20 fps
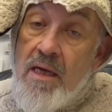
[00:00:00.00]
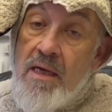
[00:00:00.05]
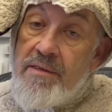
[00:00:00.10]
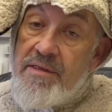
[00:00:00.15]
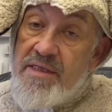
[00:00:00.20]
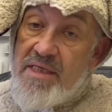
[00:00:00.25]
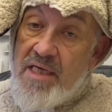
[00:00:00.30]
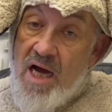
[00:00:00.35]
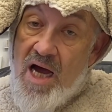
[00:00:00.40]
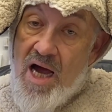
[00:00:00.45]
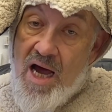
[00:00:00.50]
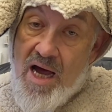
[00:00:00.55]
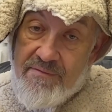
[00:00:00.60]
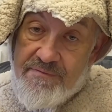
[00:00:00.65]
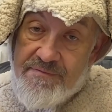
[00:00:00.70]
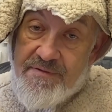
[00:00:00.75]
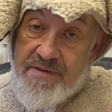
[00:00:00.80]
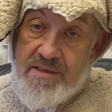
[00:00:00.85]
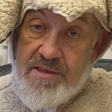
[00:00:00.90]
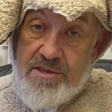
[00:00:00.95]
The
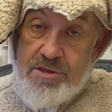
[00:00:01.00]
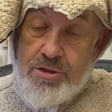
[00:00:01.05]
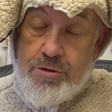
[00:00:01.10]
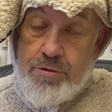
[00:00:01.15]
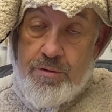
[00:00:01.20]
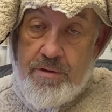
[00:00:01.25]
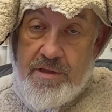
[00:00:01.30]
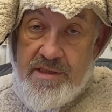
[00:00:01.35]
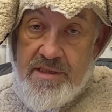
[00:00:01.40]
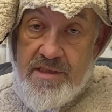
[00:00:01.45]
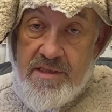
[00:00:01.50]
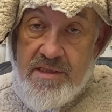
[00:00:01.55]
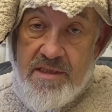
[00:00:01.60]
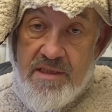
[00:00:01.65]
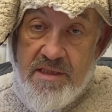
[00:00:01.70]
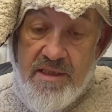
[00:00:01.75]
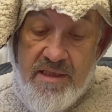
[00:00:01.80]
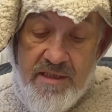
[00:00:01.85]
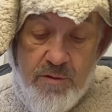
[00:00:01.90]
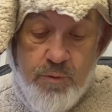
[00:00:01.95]
obvious
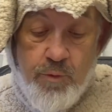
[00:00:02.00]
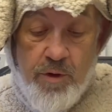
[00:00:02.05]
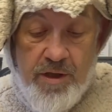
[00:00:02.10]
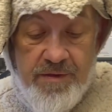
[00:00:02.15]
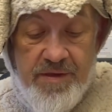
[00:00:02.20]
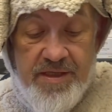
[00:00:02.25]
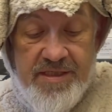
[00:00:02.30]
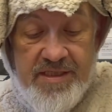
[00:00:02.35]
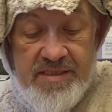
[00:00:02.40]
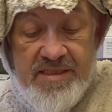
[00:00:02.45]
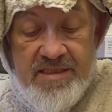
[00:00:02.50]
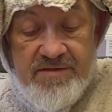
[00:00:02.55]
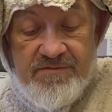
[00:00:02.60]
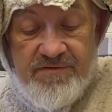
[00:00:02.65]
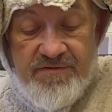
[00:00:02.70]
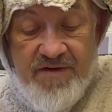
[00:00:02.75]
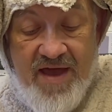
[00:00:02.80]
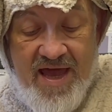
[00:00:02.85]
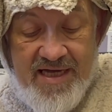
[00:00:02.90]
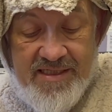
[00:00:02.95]
choice is one that is in
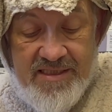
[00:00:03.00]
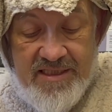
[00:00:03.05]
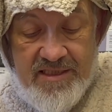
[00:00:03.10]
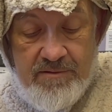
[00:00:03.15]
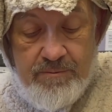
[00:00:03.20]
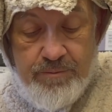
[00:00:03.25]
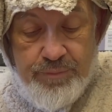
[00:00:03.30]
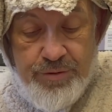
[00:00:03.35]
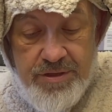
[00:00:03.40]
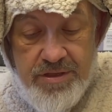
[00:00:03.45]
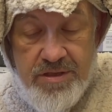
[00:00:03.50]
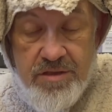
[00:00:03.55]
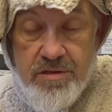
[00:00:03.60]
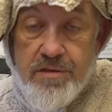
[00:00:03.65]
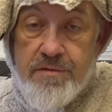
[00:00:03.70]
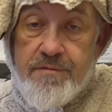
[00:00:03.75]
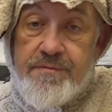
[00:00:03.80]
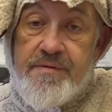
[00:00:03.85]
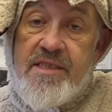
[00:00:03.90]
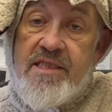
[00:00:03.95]
fact
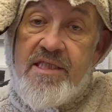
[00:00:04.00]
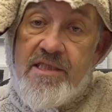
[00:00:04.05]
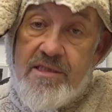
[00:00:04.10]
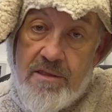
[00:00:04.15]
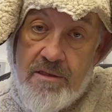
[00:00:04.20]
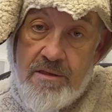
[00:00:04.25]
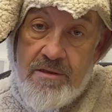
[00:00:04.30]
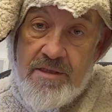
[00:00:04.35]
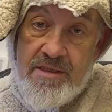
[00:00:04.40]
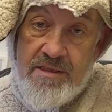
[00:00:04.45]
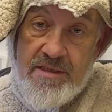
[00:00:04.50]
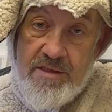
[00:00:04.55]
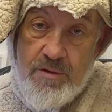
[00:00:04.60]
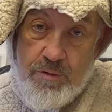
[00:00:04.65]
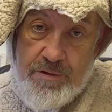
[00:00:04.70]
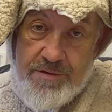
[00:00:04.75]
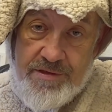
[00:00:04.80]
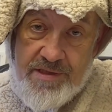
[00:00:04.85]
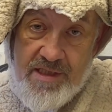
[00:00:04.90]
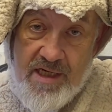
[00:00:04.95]
preserved here in the
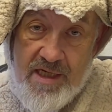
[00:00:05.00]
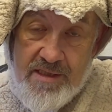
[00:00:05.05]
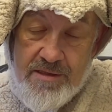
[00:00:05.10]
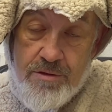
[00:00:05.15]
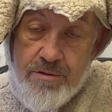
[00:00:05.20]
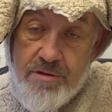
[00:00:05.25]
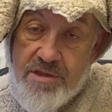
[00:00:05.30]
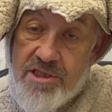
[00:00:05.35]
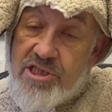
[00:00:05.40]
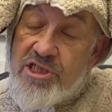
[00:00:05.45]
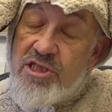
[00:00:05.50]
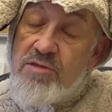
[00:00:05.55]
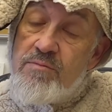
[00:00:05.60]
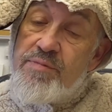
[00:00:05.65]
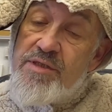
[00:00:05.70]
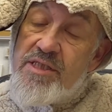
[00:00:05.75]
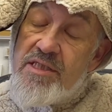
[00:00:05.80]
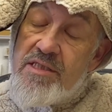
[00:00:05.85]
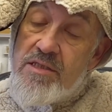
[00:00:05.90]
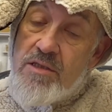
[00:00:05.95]
Orthodox tradition,
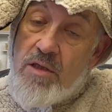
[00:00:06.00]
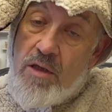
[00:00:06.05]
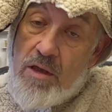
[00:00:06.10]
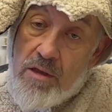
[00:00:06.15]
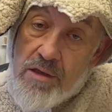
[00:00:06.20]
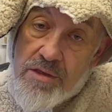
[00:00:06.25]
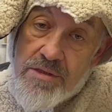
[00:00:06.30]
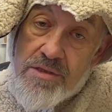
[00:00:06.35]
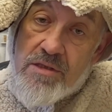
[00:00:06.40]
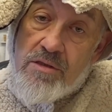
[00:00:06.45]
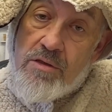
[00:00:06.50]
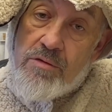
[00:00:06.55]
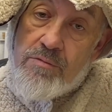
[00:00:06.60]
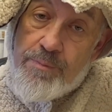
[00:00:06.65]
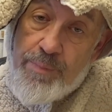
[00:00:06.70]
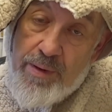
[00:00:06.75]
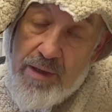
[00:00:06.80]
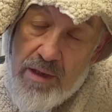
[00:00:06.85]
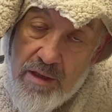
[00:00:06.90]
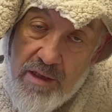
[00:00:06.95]
but is also
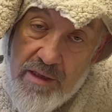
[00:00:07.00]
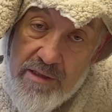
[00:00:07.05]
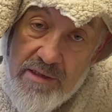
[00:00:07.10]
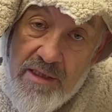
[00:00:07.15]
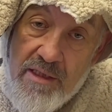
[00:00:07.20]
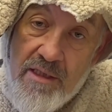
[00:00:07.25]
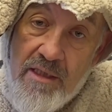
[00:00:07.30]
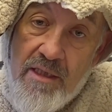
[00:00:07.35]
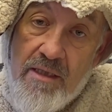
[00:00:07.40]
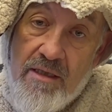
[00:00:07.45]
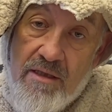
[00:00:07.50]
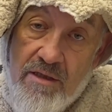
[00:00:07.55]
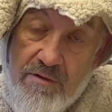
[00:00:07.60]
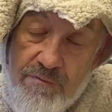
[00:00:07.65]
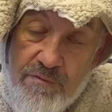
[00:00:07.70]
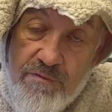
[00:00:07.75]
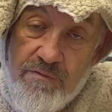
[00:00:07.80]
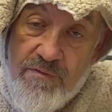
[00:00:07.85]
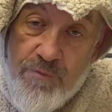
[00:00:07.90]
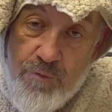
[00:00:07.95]
part
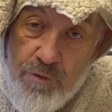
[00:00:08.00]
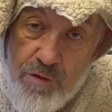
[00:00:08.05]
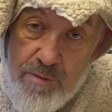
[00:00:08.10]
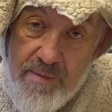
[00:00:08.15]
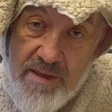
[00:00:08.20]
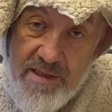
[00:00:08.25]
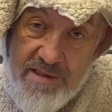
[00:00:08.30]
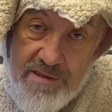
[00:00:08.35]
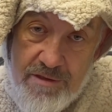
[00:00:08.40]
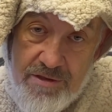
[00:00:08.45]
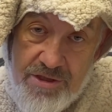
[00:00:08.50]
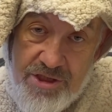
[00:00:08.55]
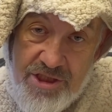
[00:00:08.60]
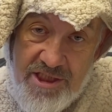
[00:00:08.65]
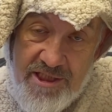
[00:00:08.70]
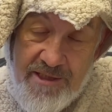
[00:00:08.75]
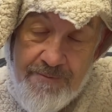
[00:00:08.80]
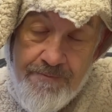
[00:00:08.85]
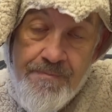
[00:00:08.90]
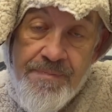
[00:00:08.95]
of Reform
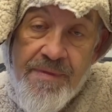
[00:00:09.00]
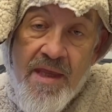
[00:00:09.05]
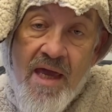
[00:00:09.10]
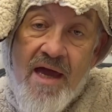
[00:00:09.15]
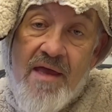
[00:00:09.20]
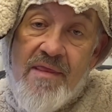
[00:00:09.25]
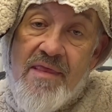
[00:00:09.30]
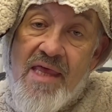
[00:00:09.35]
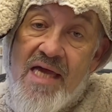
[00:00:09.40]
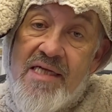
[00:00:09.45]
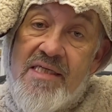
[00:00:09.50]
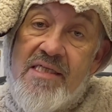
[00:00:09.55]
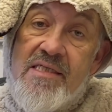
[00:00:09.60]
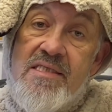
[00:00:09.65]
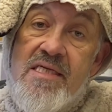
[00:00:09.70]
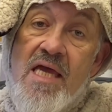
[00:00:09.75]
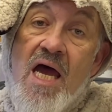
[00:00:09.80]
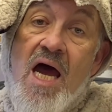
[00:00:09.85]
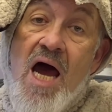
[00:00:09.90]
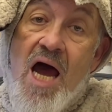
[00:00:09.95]
liturgy, and that
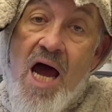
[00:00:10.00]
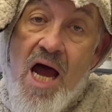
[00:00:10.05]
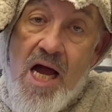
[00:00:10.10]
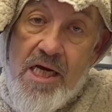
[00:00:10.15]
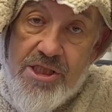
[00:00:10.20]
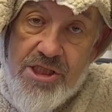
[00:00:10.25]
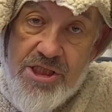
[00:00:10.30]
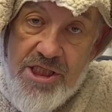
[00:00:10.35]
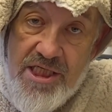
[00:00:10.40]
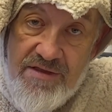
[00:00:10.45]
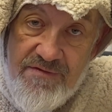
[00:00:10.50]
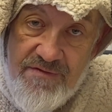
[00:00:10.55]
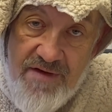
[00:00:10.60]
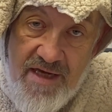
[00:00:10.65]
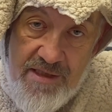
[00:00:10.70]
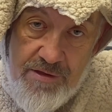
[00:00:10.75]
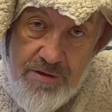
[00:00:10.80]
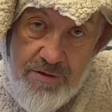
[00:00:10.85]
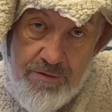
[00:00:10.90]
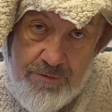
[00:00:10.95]
is
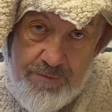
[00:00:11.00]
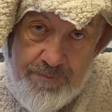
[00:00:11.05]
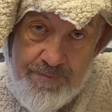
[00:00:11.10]
Hashkivenu.